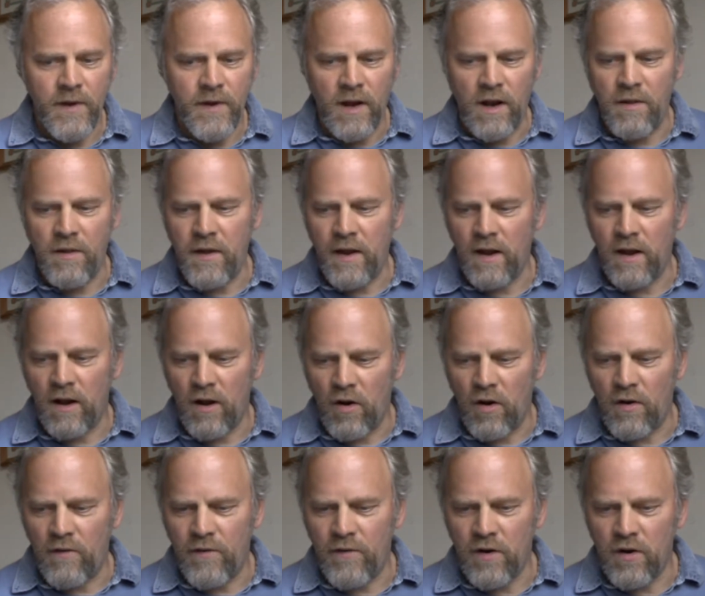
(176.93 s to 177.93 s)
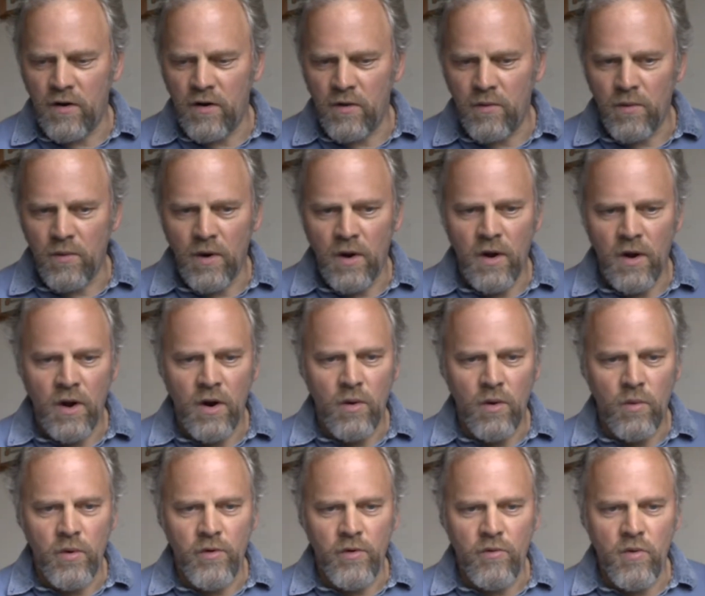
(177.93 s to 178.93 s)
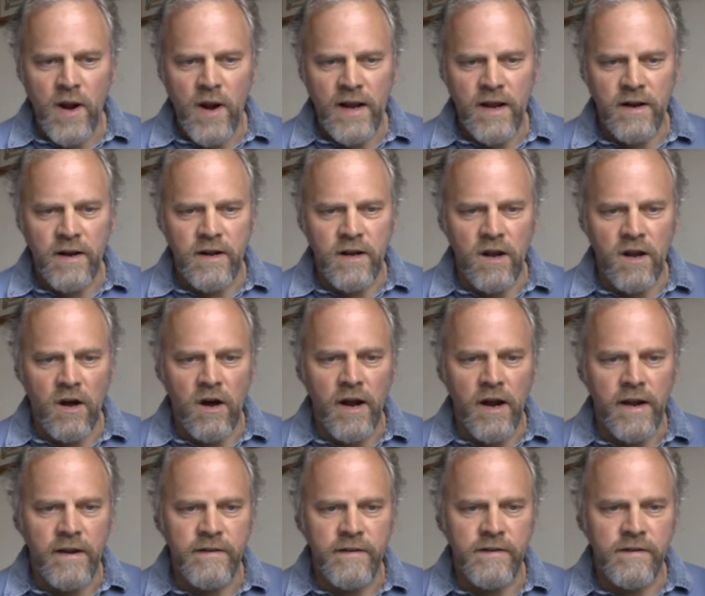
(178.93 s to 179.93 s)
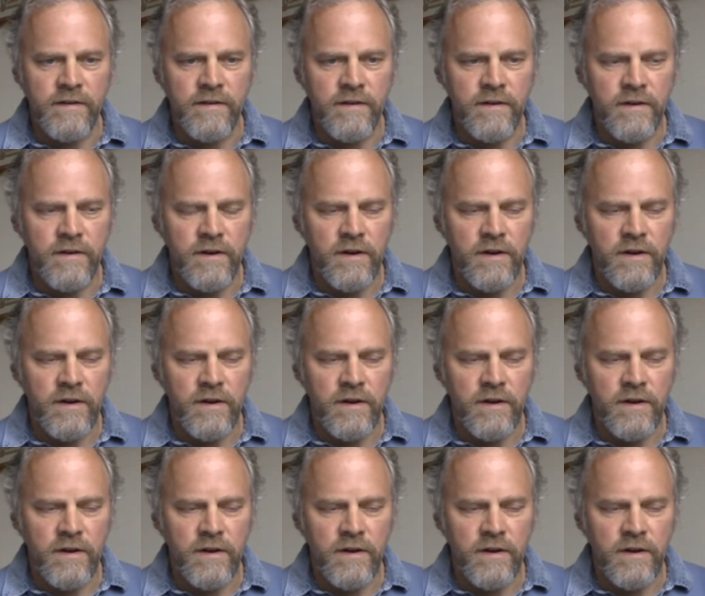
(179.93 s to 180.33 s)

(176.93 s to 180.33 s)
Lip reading: And I think a lot of you would recognise